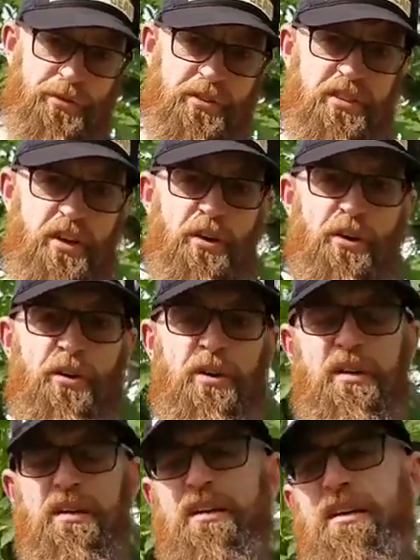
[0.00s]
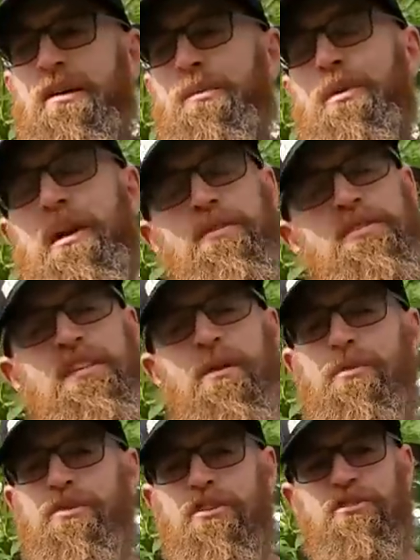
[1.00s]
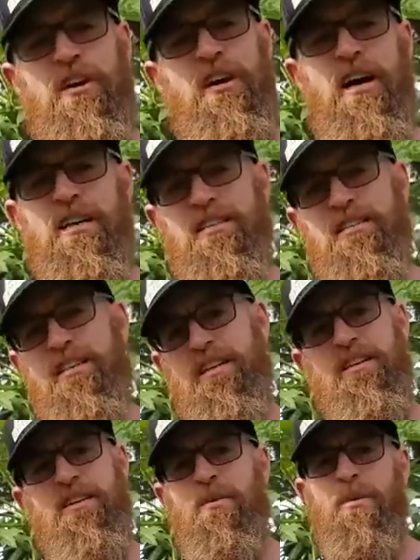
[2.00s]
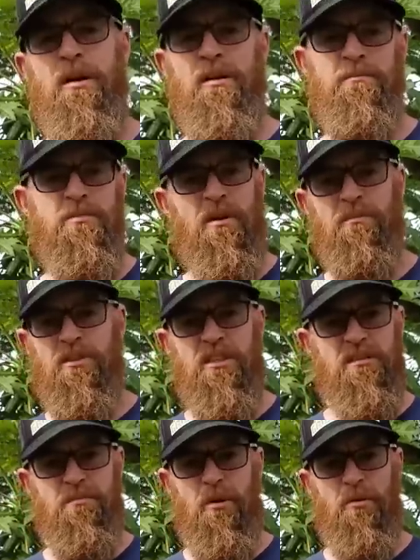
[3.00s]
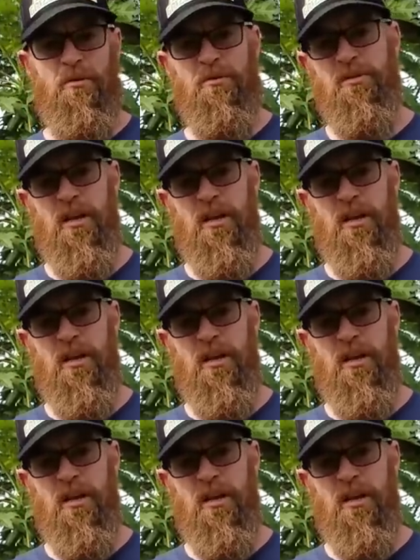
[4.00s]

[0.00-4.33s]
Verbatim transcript: So when I was done with the trail, I just said, you know what, I'm done with these poles.